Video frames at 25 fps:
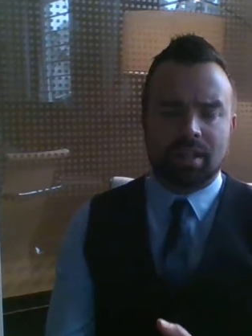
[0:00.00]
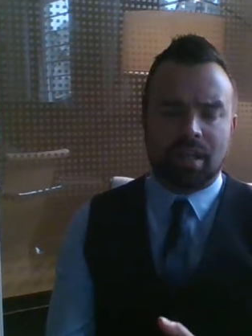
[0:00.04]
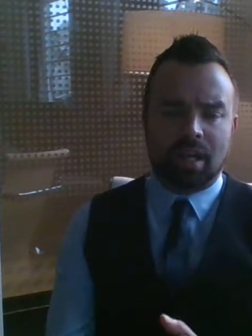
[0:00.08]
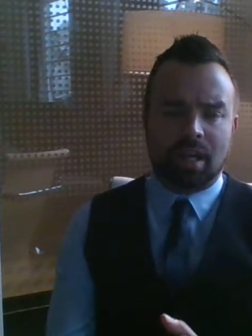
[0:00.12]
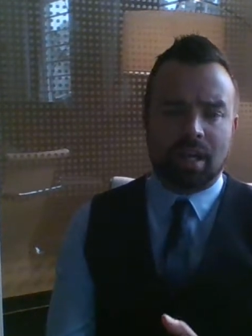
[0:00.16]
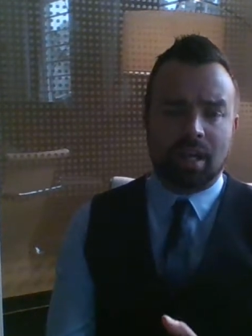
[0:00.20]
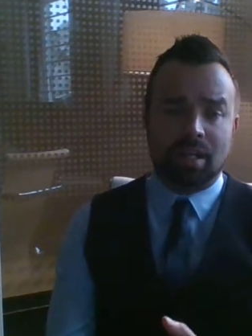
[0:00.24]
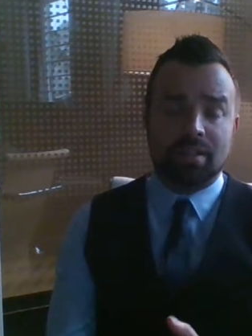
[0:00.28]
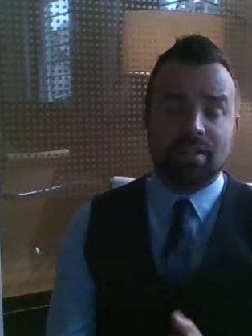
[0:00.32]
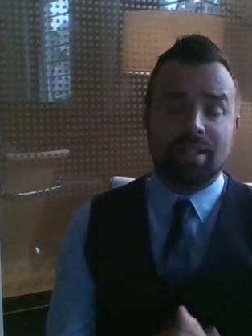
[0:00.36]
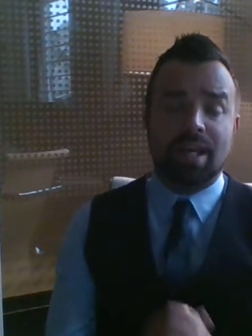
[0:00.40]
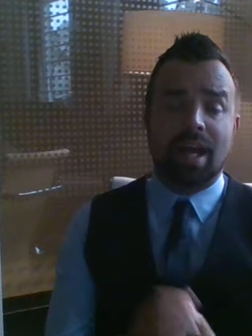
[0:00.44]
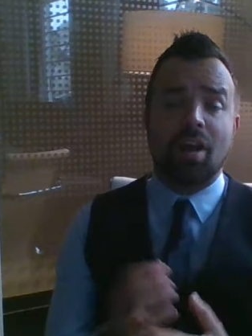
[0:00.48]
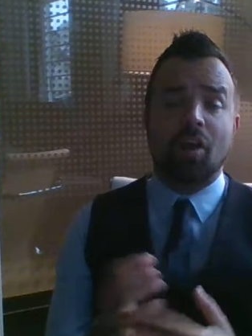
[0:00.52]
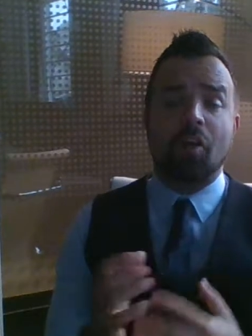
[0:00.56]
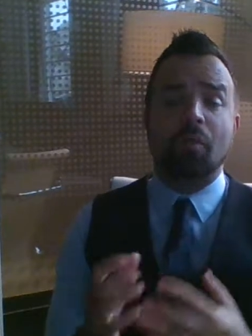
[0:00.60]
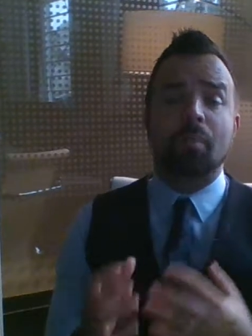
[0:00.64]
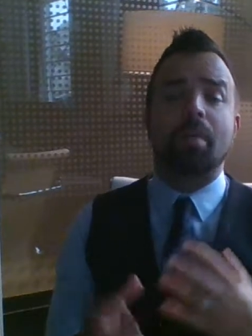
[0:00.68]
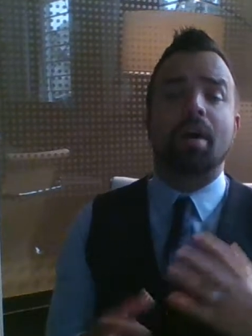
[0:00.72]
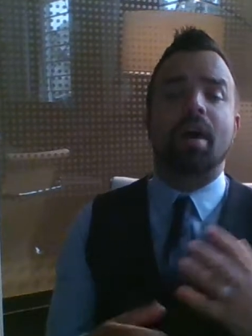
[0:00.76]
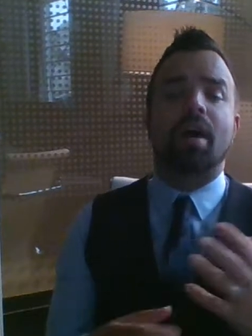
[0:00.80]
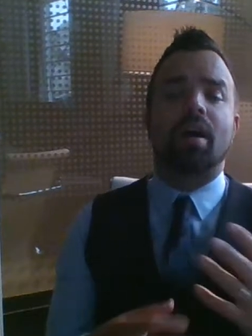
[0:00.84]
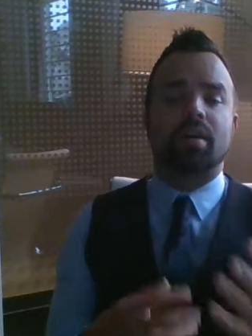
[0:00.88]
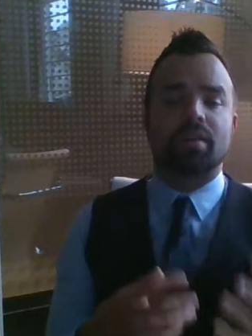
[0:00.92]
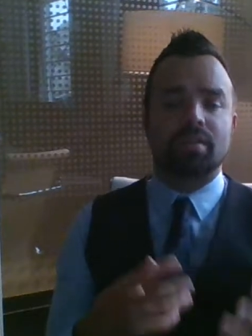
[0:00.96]
to
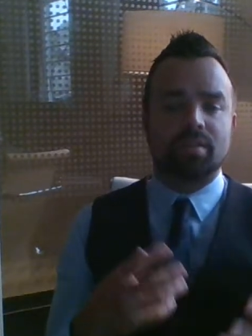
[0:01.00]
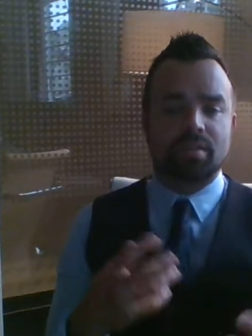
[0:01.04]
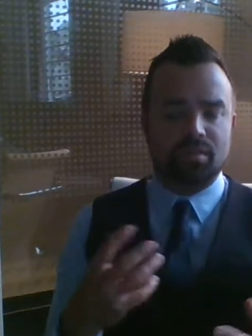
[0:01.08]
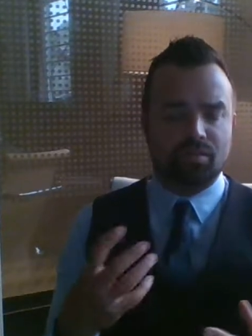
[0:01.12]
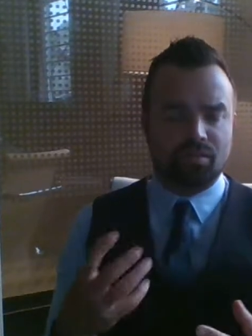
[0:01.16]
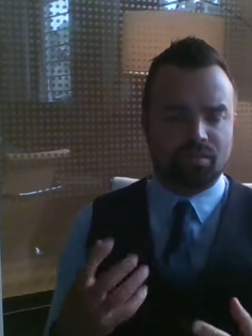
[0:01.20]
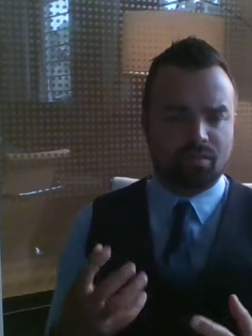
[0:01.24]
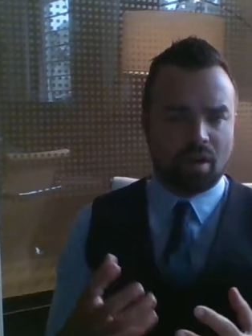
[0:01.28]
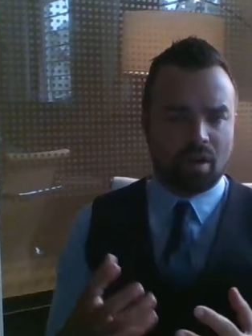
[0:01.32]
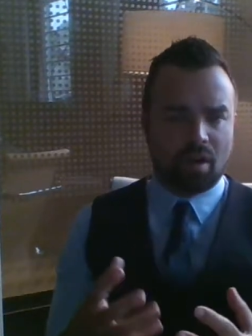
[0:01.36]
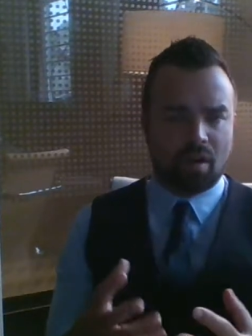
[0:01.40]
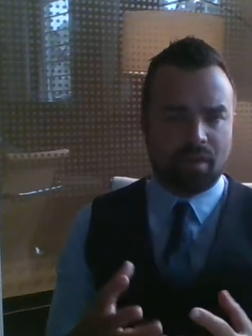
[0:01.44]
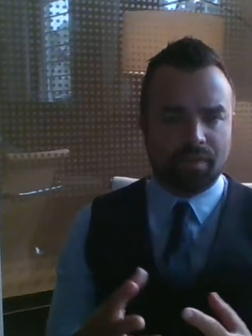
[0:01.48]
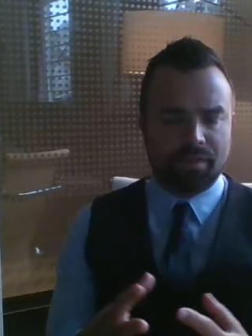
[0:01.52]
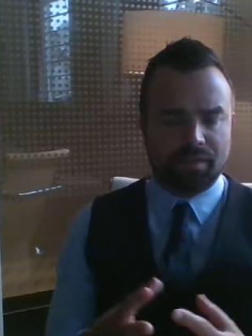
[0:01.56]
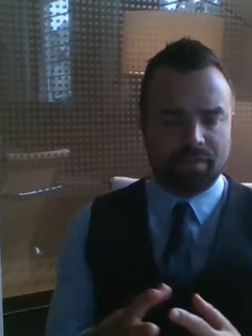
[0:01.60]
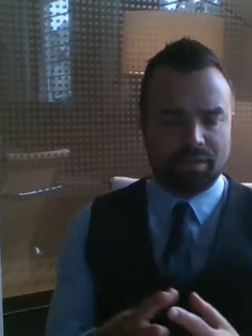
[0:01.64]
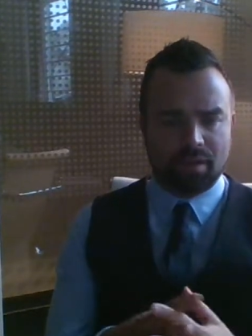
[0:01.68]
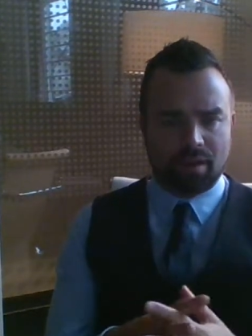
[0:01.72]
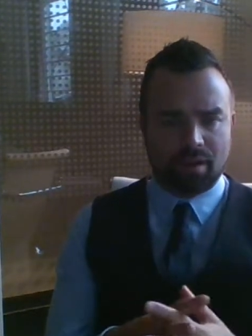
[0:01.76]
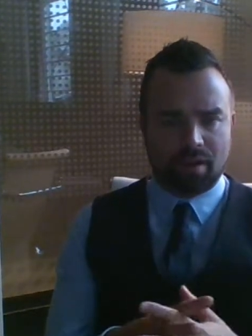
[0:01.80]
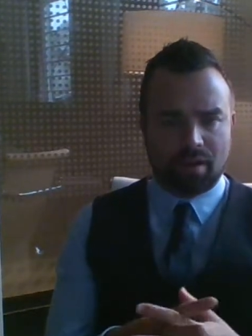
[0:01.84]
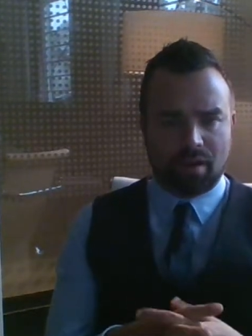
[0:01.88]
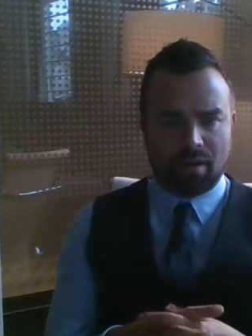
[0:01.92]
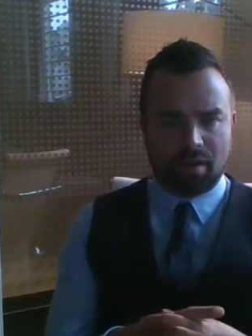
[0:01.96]
help us
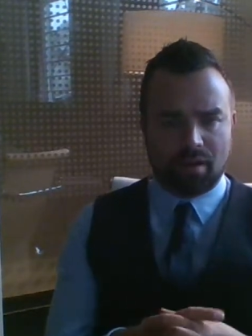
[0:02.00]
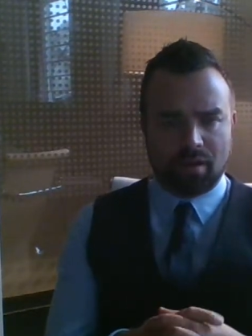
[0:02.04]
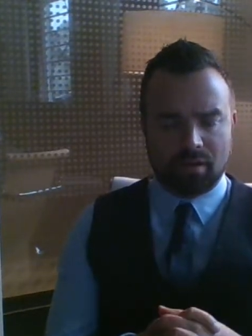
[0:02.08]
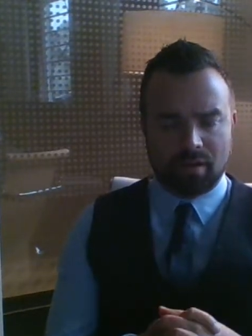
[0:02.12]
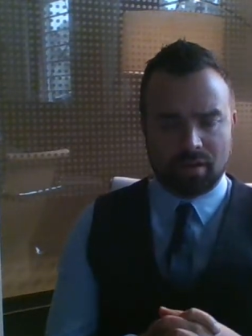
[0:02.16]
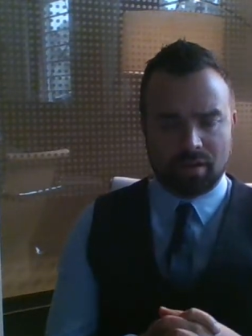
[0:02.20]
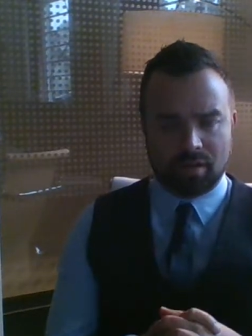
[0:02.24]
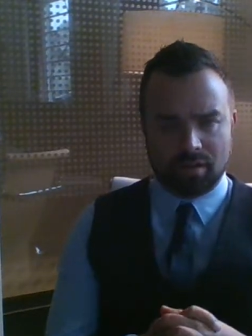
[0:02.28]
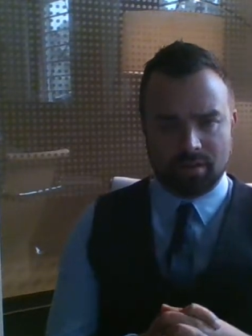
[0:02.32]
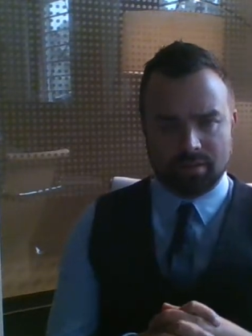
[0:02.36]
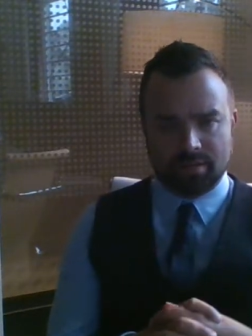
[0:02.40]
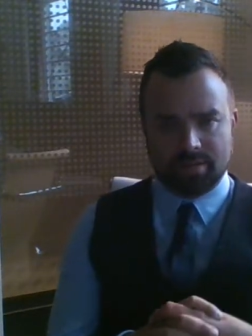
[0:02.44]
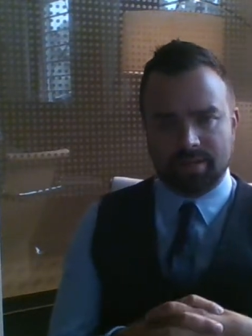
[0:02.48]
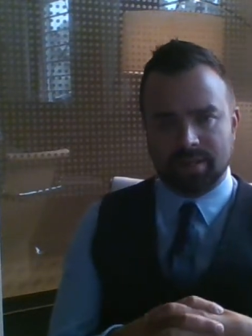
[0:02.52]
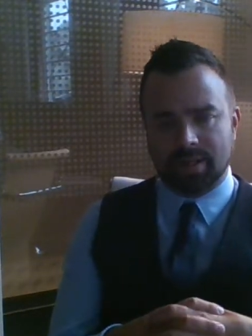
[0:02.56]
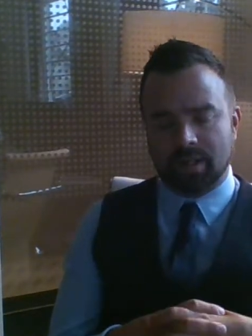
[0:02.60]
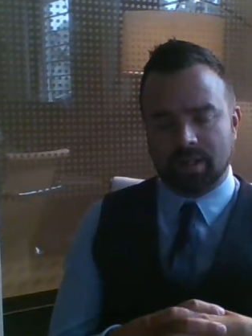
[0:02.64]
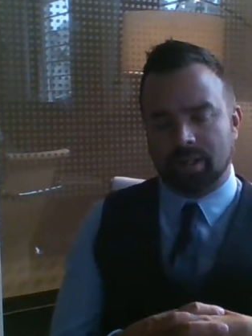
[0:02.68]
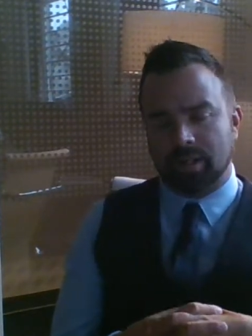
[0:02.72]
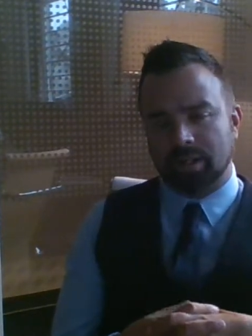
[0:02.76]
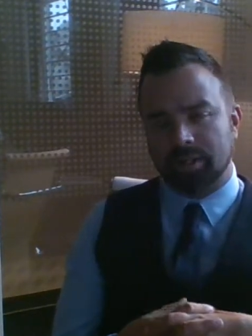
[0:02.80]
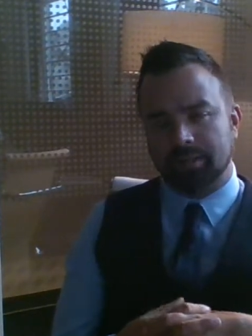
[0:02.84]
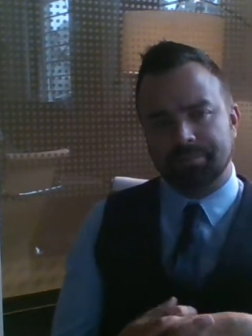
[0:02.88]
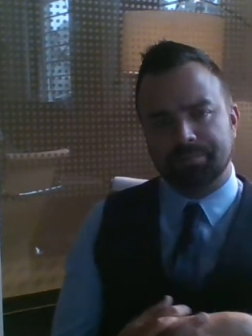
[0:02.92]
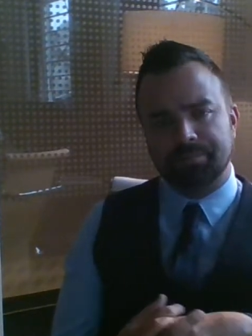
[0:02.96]
draft our
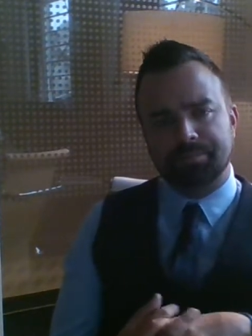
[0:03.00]
SAR.